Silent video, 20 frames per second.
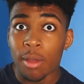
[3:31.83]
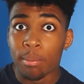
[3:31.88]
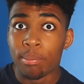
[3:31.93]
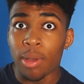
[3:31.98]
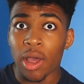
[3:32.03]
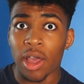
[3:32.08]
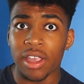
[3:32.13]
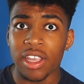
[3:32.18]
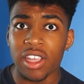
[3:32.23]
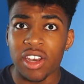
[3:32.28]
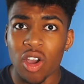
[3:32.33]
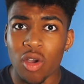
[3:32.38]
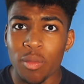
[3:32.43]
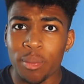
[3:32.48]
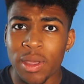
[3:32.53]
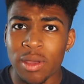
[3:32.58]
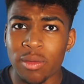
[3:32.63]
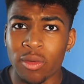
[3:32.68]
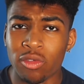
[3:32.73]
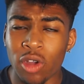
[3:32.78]
But you don't want
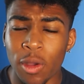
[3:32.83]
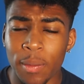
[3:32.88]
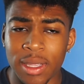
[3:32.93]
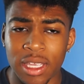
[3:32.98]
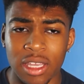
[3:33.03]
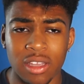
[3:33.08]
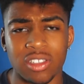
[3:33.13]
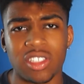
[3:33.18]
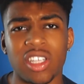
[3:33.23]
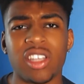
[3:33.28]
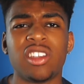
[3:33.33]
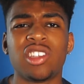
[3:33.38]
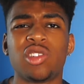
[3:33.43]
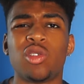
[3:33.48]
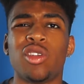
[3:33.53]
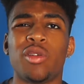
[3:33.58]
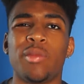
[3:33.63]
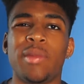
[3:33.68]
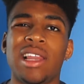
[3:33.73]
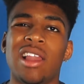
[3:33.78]
people robbing you, so you just
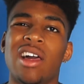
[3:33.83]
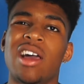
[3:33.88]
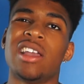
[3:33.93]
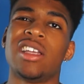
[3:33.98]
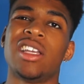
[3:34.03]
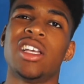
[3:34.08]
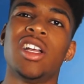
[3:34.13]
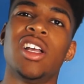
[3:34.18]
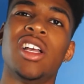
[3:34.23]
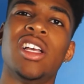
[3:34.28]
want to be like,